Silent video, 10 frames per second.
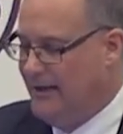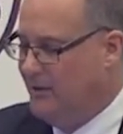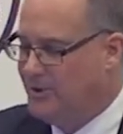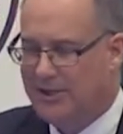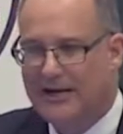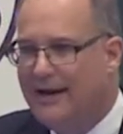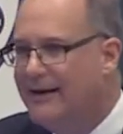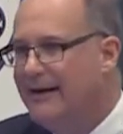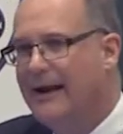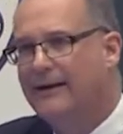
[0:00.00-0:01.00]

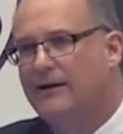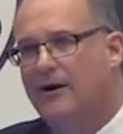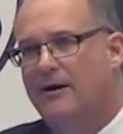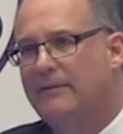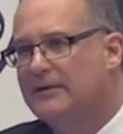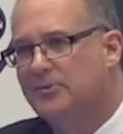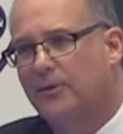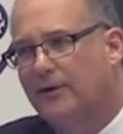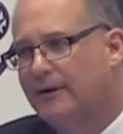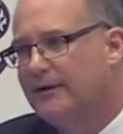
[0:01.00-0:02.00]
Outstanding economics,
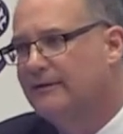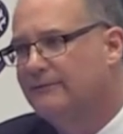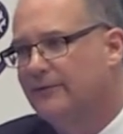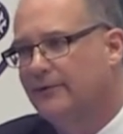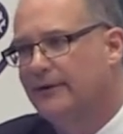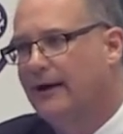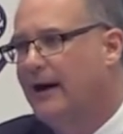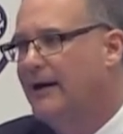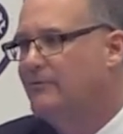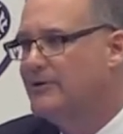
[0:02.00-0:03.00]
we're looking for
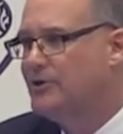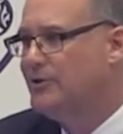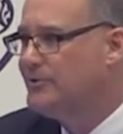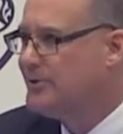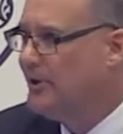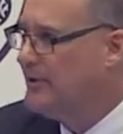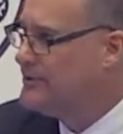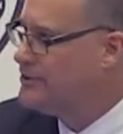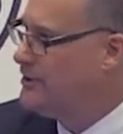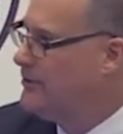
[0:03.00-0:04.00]
high returns
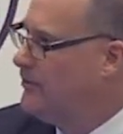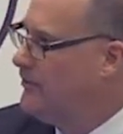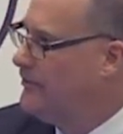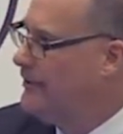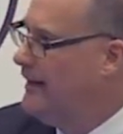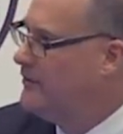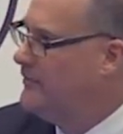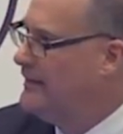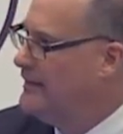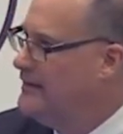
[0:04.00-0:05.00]
on shareholder
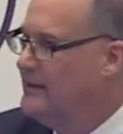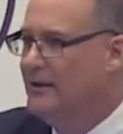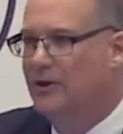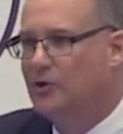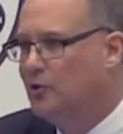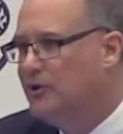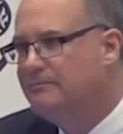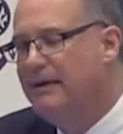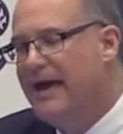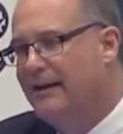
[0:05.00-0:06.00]
equity,
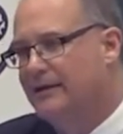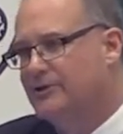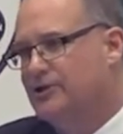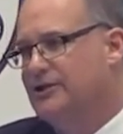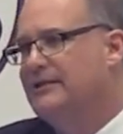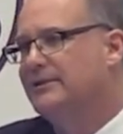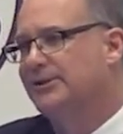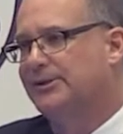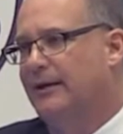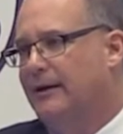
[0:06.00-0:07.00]
good balance
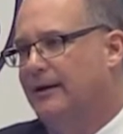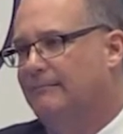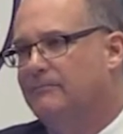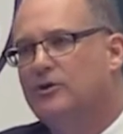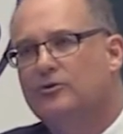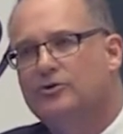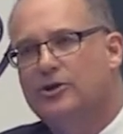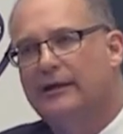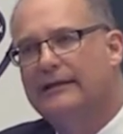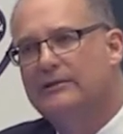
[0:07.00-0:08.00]
sheets, um,
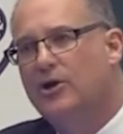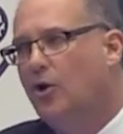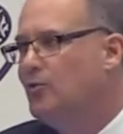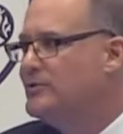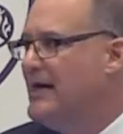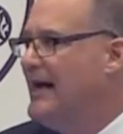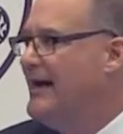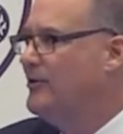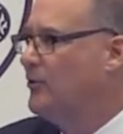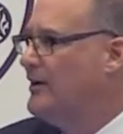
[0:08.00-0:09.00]
usually no
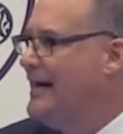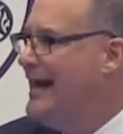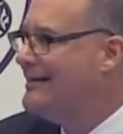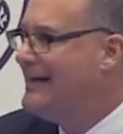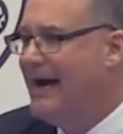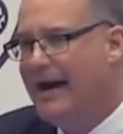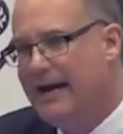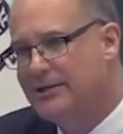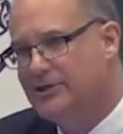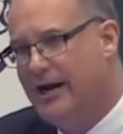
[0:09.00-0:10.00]
debt or net
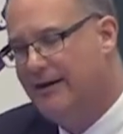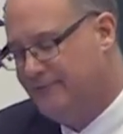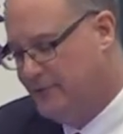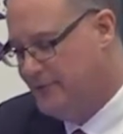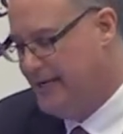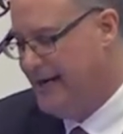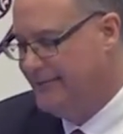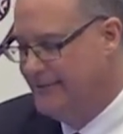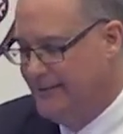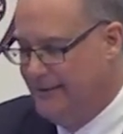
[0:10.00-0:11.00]
cash after
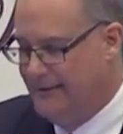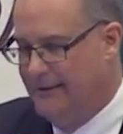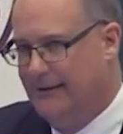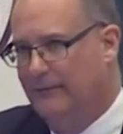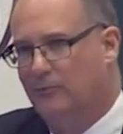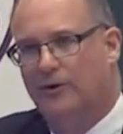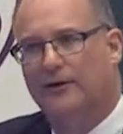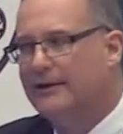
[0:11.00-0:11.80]
debt. Um, we're